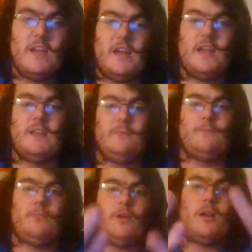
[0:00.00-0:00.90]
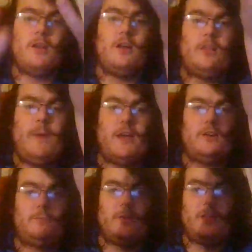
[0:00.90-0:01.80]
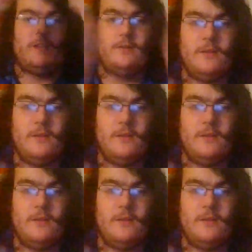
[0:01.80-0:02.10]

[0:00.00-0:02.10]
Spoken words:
and it brought it all back up with it.